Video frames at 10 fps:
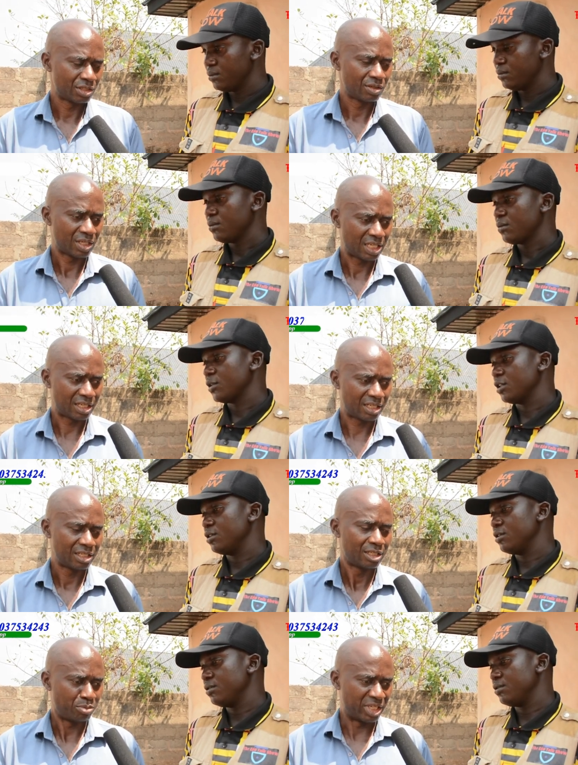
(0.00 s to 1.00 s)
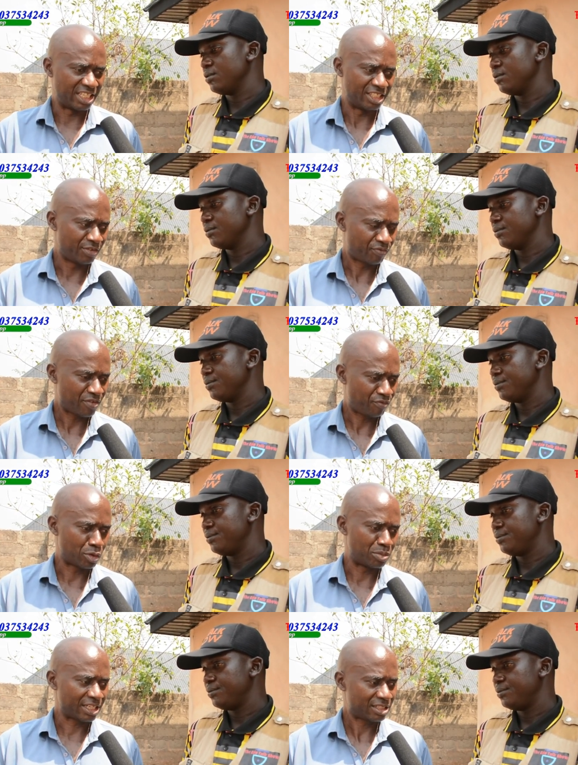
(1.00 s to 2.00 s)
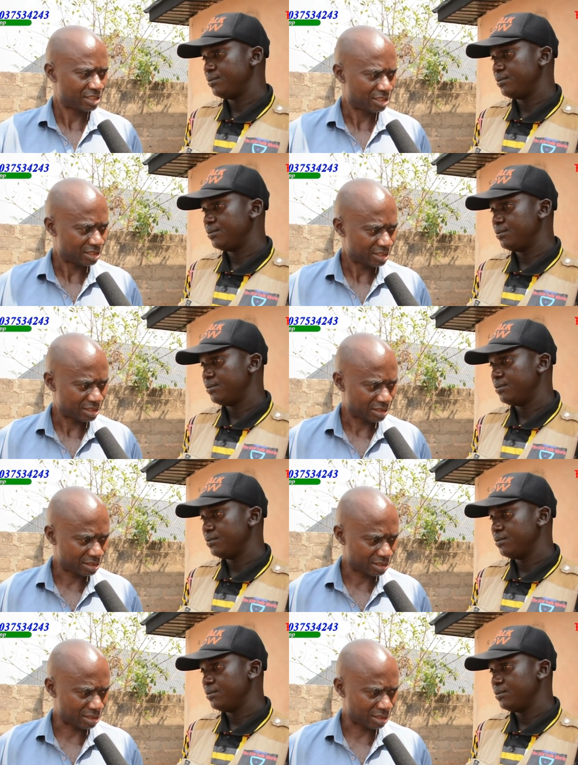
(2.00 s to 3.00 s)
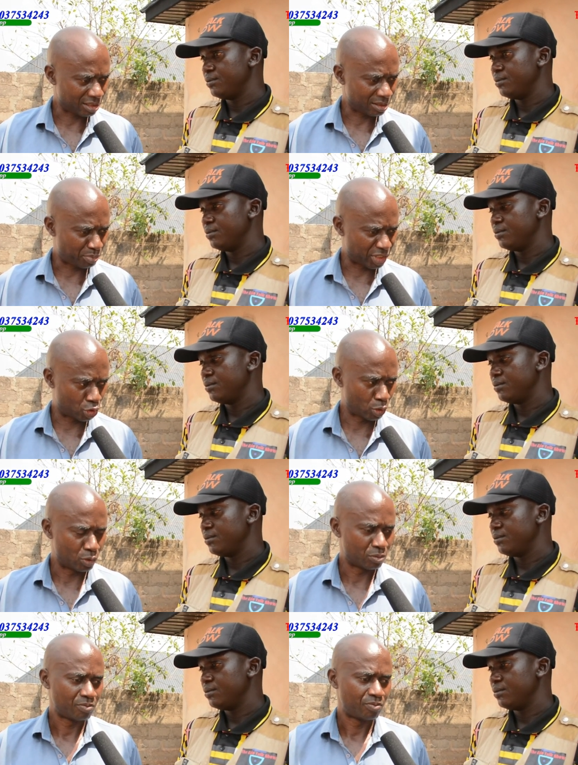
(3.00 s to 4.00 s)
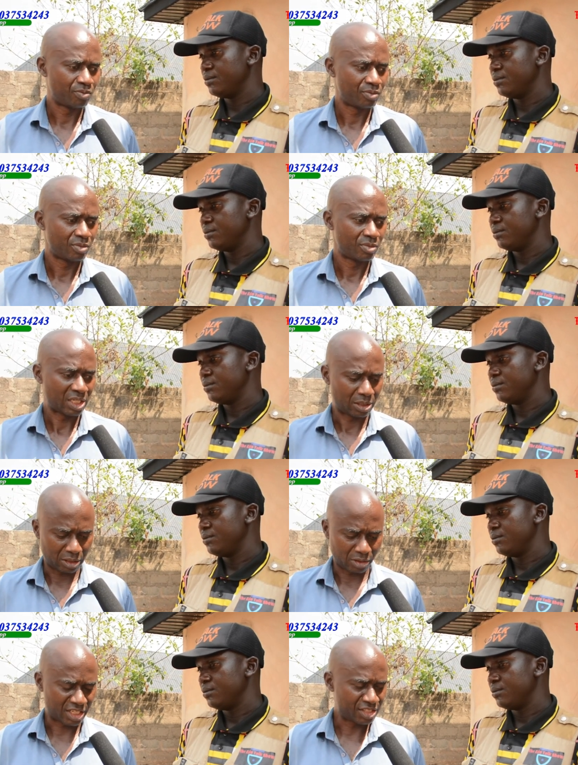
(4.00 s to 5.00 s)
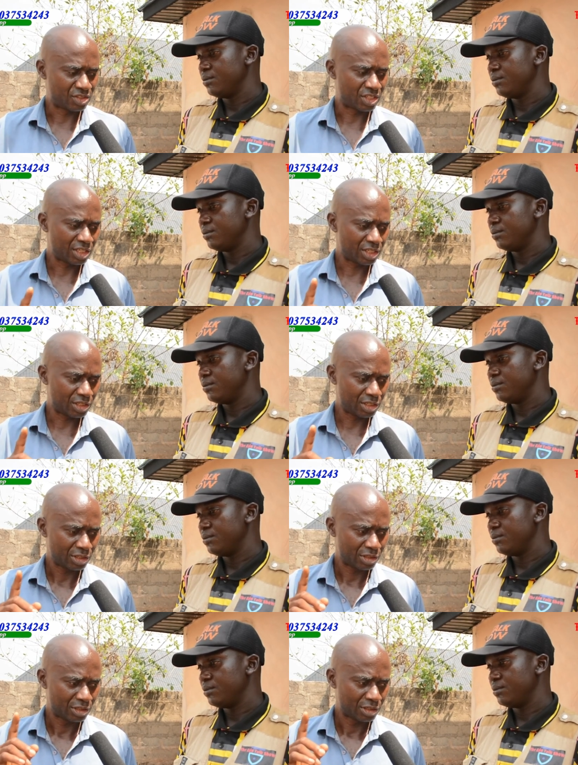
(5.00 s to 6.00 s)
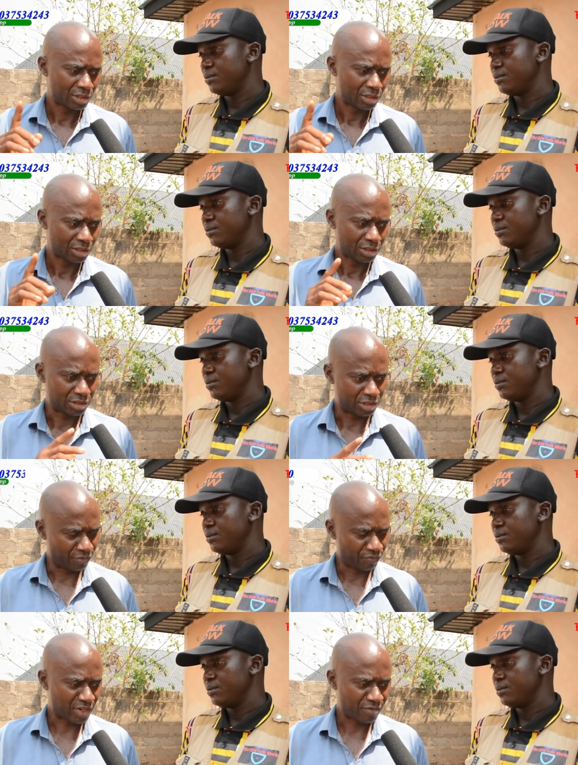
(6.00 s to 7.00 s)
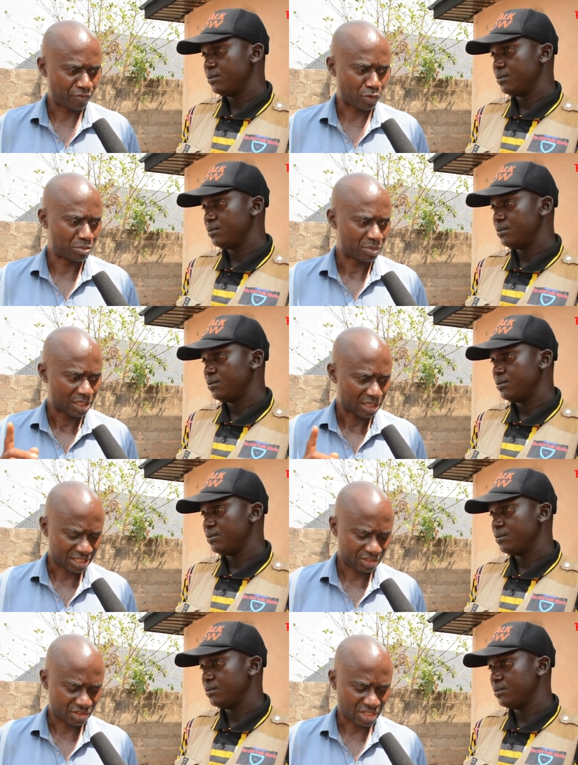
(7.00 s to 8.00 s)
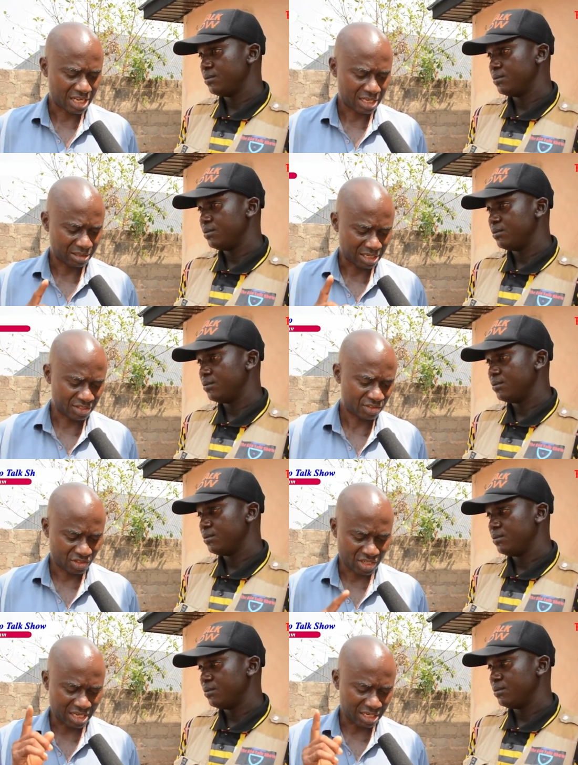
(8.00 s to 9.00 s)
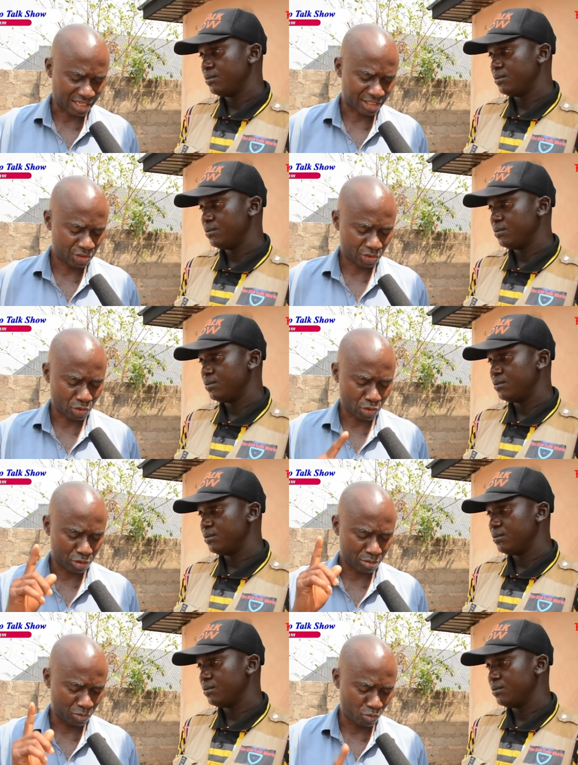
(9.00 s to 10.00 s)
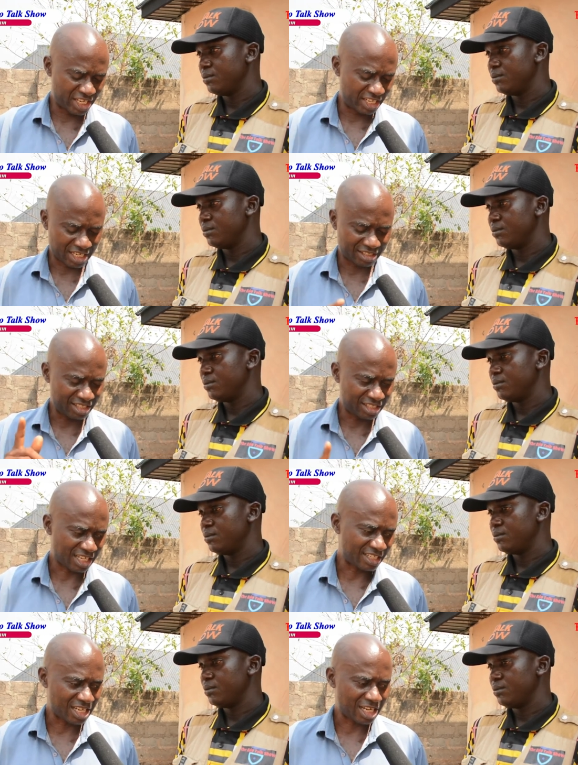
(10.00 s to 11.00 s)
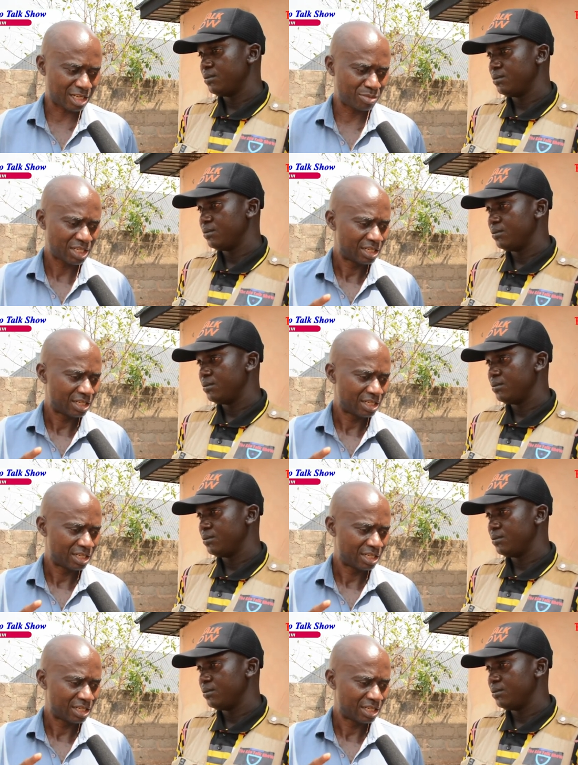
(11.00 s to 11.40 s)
Speaker 1: Uh-huh. But then different from that Pedrollo. Lorenzi, different from Astra, Astra, Aristom, Winners, Interdab,